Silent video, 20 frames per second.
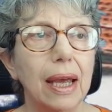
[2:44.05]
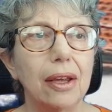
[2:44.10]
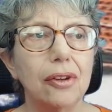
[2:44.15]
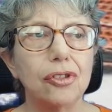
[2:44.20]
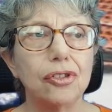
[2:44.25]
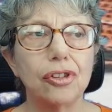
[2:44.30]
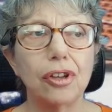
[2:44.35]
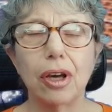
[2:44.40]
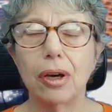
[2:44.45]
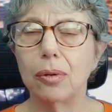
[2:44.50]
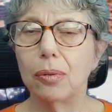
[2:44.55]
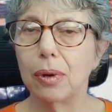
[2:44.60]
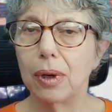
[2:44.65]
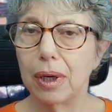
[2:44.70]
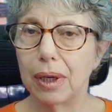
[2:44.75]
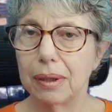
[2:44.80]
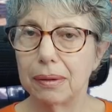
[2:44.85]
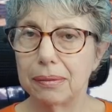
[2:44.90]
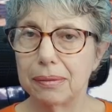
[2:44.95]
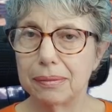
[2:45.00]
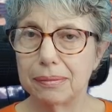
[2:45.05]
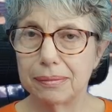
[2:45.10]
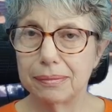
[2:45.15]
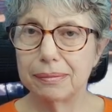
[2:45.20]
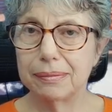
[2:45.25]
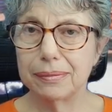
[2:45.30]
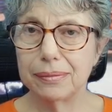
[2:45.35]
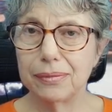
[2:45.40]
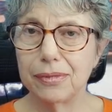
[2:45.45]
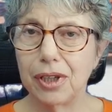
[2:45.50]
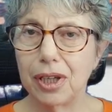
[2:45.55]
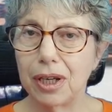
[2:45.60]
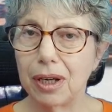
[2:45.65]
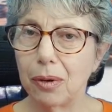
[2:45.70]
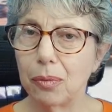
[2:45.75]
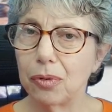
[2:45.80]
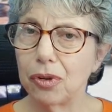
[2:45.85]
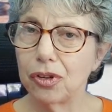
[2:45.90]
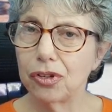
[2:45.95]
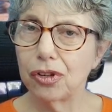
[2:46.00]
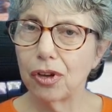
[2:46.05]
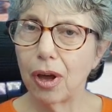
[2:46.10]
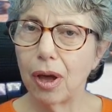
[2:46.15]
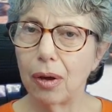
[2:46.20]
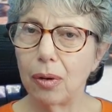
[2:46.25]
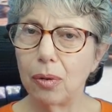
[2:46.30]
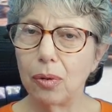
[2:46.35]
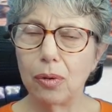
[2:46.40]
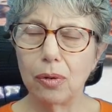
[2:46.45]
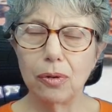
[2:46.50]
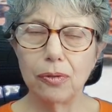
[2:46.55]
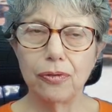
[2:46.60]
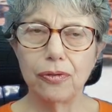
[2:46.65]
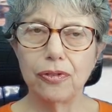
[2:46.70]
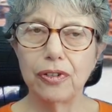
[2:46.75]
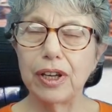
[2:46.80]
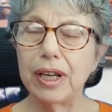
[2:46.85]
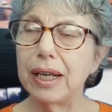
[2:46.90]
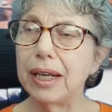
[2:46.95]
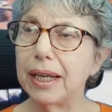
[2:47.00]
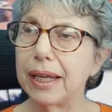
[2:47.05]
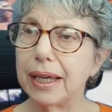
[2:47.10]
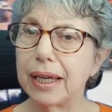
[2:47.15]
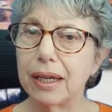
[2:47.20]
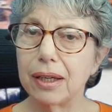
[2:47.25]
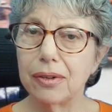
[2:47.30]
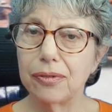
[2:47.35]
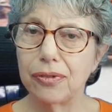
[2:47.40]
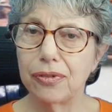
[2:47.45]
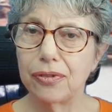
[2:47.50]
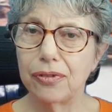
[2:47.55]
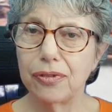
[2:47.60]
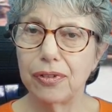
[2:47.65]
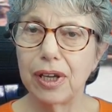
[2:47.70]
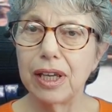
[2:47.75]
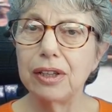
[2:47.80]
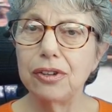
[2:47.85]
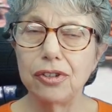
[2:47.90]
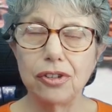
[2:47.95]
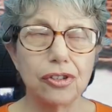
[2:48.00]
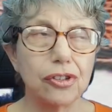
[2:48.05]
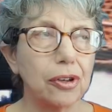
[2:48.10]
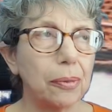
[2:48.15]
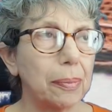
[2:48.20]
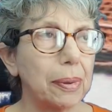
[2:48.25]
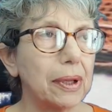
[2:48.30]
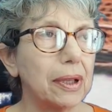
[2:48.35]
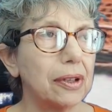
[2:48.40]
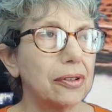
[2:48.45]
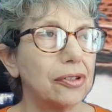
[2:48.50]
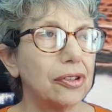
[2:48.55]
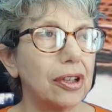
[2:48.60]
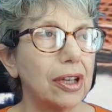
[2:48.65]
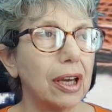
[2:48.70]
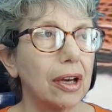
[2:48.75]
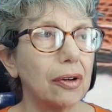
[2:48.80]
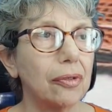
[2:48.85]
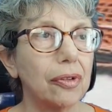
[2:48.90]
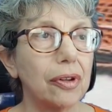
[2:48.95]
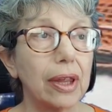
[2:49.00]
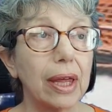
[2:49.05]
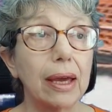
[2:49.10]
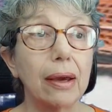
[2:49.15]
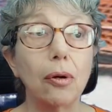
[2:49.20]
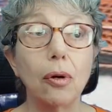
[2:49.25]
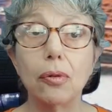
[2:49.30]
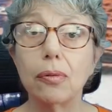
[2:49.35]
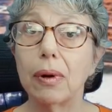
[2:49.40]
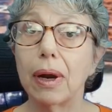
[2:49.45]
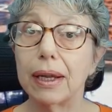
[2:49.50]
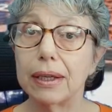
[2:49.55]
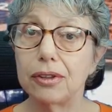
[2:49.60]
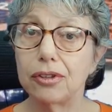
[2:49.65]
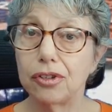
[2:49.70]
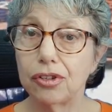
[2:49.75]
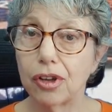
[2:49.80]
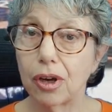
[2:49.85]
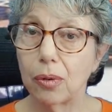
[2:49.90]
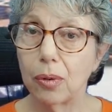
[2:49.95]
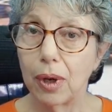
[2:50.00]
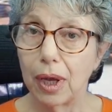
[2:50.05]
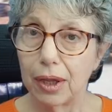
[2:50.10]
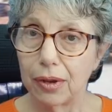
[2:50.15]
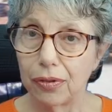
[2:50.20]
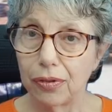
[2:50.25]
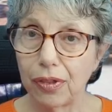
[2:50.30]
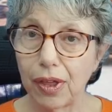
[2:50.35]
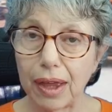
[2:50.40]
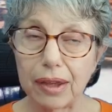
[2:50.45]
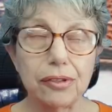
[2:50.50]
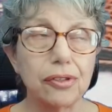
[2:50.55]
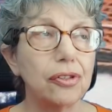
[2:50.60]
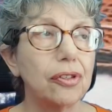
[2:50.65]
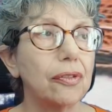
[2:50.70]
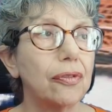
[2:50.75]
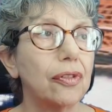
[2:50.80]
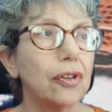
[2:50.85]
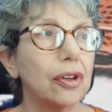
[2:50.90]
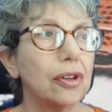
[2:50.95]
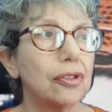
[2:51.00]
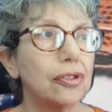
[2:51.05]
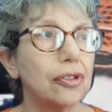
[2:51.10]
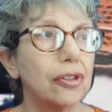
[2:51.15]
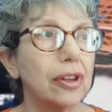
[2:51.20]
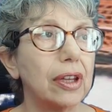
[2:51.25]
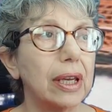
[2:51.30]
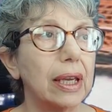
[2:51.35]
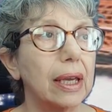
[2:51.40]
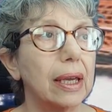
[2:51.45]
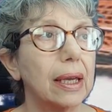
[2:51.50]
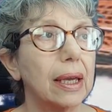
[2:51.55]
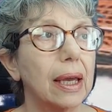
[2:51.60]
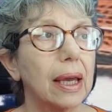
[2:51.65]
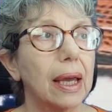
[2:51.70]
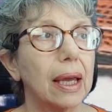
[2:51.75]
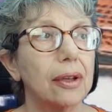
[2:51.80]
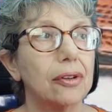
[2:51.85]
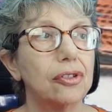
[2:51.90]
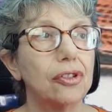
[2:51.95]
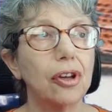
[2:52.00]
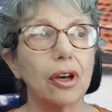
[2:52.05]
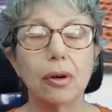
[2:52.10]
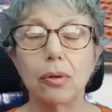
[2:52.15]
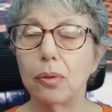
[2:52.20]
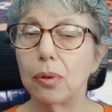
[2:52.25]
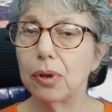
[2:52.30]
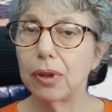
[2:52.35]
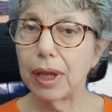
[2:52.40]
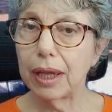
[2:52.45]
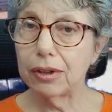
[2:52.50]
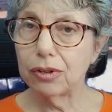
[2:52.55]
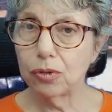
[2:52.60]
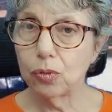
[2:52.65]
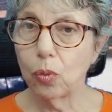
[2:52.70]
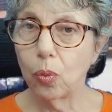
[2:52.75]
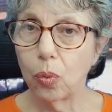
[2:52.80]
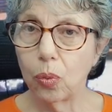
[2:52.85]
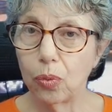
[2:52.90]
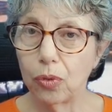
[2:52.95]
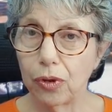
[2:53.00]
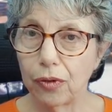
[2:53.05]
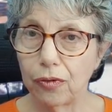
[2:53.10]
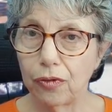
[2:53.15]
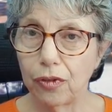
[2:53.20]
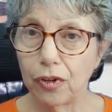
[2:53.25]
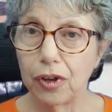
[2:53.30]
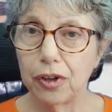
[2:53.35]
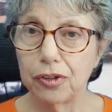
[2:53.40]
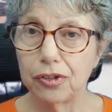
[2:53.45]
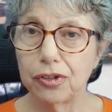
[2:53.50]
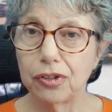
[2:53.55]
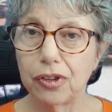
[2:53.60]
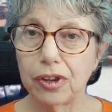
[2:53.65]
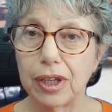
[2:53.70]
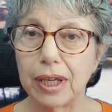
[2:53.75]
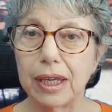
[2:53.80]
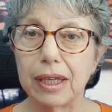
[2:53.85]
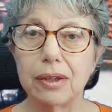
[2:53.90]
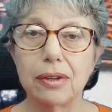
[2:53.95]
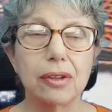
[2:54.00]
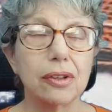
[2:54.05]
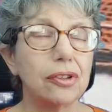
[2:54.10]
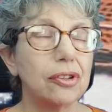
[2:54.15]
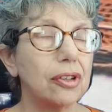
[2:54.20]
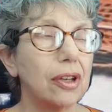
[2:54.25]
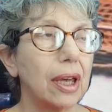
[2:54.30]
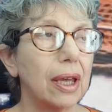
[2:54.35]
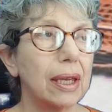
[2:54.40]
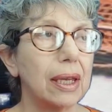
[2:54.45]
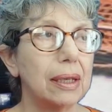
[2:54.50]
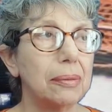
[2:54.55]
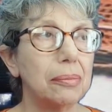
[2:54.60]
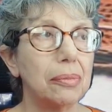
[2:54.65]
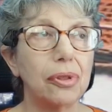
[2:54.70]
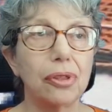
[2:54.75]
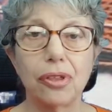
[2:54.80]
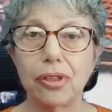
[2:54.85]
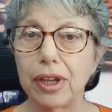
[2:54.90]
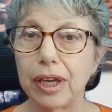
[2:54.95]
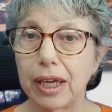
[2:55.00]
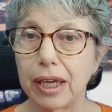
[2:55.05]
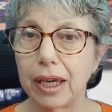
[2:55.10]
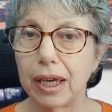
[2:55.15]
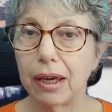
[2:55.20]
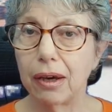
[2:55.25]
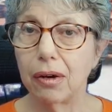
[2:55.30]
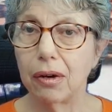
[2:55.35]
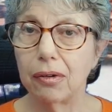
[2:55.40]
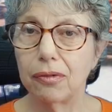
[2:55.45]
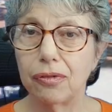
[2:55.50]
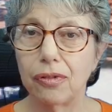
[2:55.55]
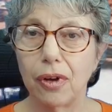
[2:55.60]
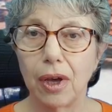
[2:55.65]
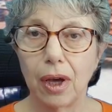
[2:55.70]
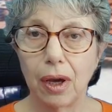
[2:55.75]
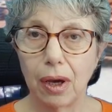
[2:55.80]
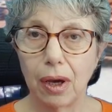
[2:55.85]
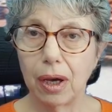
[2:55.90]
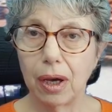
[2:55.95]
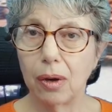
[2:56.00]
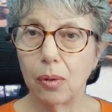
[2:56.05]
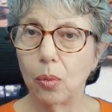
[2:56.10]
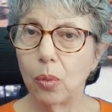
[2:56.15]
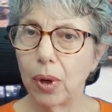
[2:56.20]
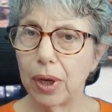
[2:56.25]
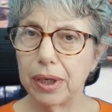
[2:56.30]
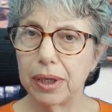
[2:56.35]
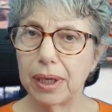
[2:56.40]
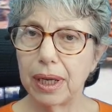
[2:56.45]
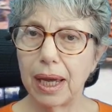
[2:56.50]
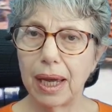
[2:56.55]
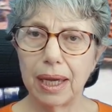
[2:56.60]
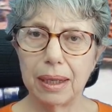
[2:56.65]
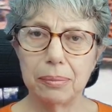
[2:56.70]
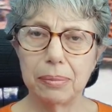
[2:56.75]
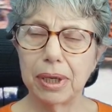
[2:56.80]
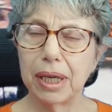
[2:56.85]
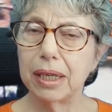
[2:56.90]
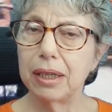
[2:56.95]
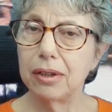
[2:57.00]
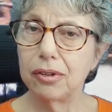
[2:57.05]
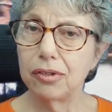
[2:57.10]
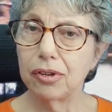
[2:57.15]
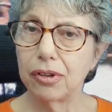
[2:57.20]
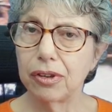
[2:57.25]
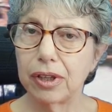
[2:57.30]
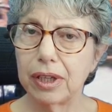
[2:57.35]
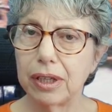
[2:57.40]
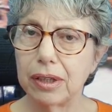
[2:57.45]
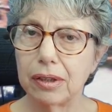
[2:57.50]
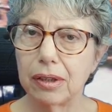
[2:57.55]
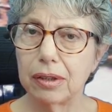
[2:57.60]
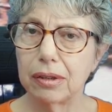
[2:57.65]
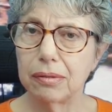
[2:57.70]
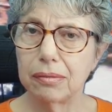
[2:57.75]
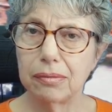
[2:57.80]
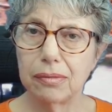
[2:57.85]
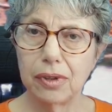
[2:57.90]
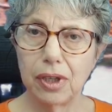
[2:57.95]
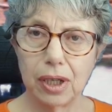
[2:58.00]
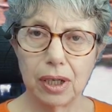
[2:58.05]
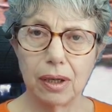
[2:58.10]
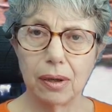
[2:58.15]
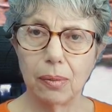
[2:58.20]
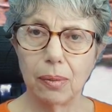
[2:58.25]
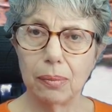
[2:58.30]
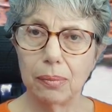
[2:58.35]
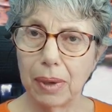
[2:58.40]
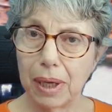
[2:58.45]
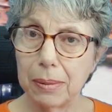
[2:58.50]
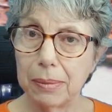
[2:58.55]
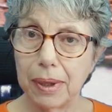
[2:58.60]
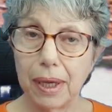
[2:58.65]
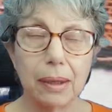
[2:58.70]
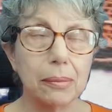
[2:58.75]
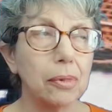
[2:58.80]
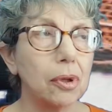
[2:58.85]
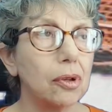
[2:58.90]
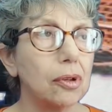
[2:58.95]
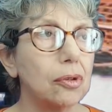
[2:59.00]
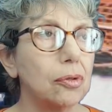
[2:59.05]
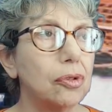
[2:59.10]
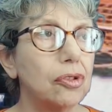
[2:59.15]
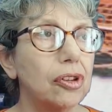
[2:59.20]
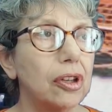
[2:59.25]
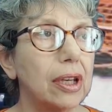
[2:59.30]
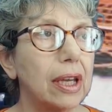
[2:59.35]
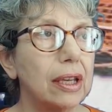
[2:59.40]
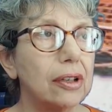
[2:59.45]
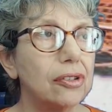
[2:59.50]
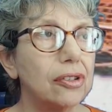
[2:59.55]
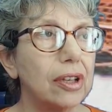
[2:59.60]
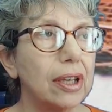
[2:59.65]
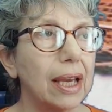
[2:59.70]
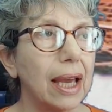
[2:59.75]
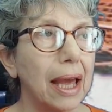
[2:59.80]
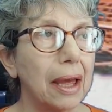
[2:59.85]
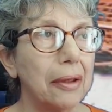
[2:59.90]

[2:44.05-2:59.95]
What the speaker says: So, there's a whole feeling of instability over there. All right, so that's the first thing. So that's the first thing that I'm thinking of when I'm beginning to think that, maybe I'm hallucinating.